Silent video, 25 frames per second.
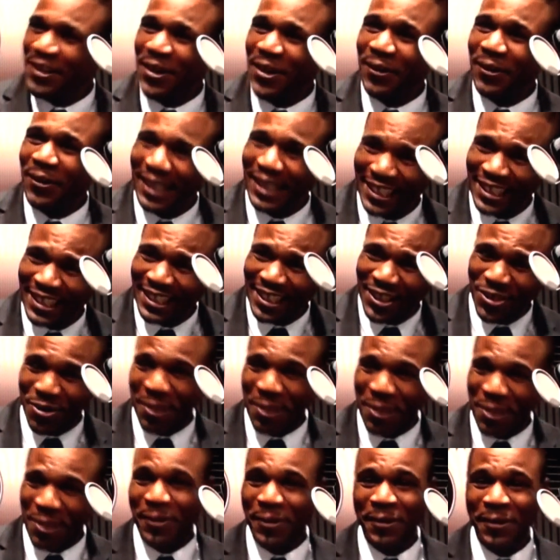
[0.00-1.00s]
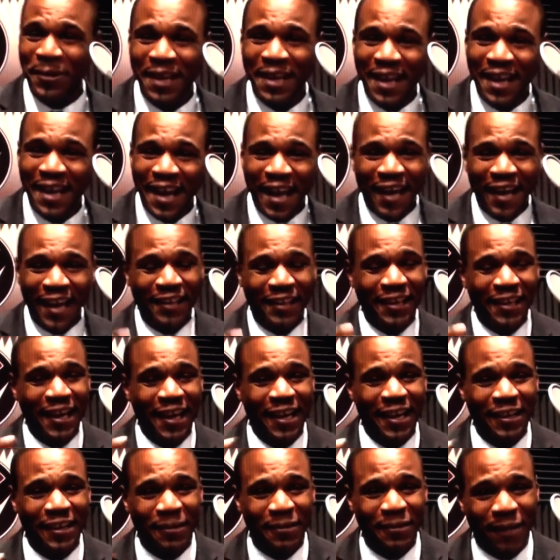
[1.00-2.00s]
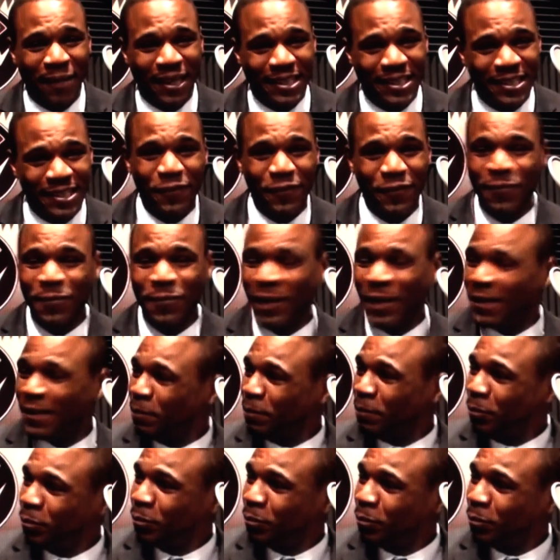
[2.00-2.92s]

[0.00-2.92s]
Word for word: you know, getting into trouble. And and my Wait, is that the